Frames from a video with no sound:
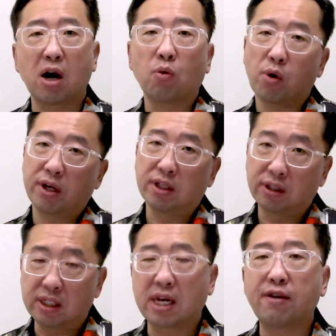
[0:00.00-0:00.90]
work in the
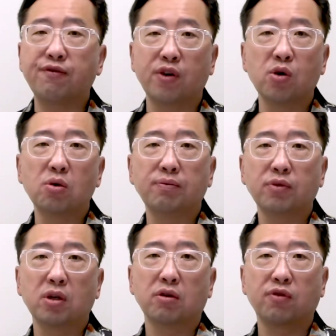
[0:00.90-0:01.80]
design field,
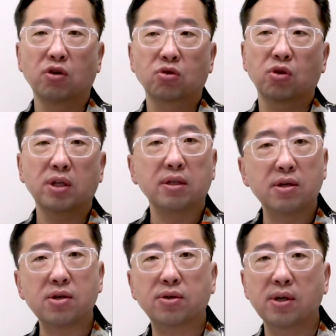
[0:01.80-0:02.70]
for certain
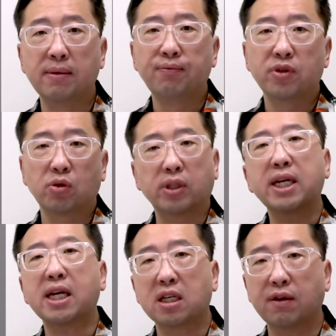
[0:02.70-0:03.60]
years, so they
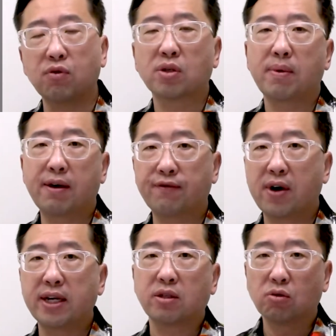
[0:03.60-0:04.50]
can give you some
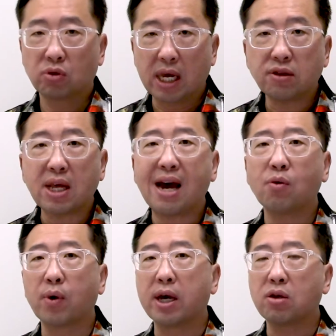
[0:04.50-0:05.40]
advice. So then that
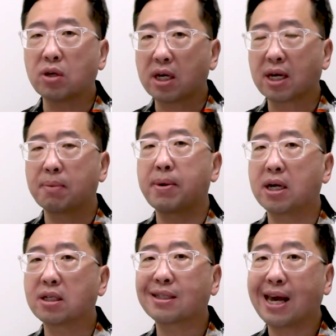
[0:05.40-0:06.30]
way you can get a
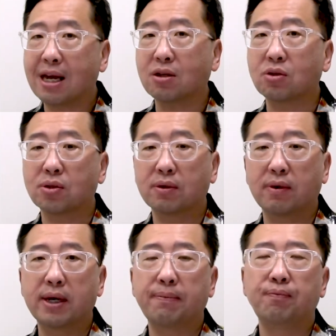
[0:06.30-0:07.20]
better sketch,
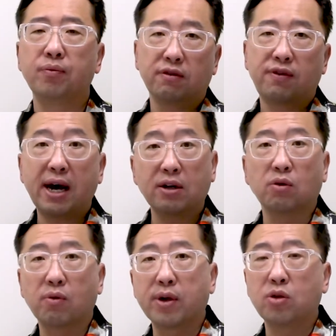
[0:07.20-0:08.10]
right?
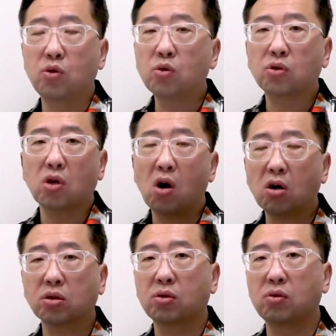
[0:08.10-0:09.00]
Final, when you
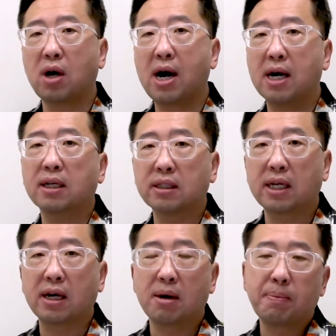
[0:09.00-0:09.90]
talk to
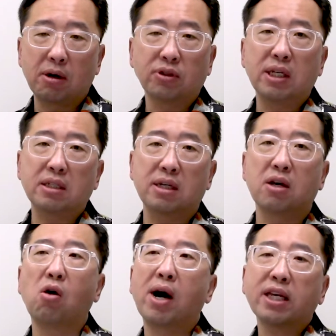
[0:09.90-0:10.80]
architect about this, say,
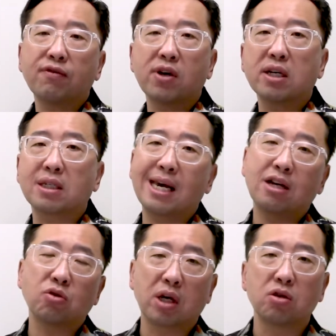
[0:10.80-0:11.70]
I give you a
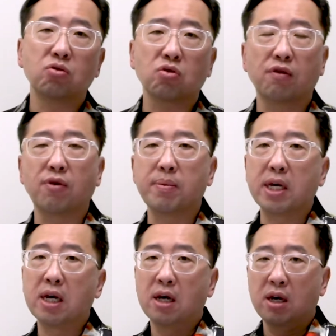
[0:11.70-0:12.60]
sketch, can you draw for me?
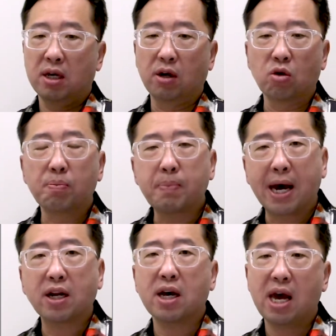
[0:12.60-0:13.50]
Now you
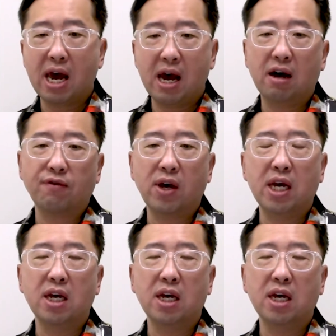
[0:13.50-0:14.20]
better have